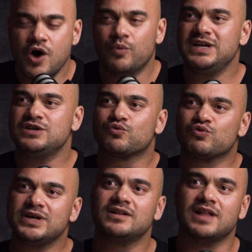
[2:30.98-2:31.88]
We need to
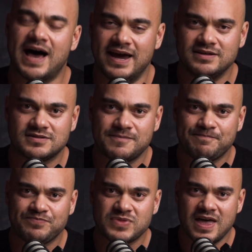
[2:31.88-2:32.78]
realize
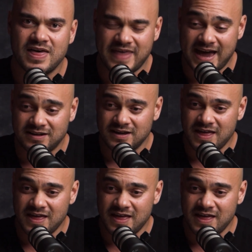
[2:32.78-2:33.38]
that